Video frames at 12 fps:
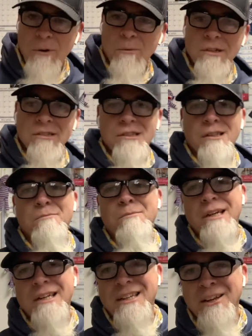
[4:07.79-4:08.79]
What's the
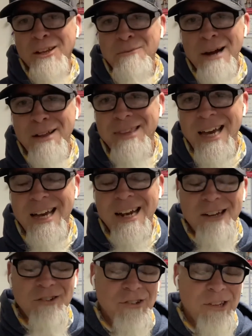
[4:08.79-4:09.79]
big deal about that? Can
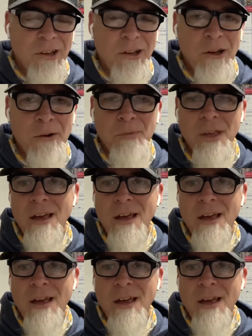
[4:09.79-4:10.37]
I just tell you,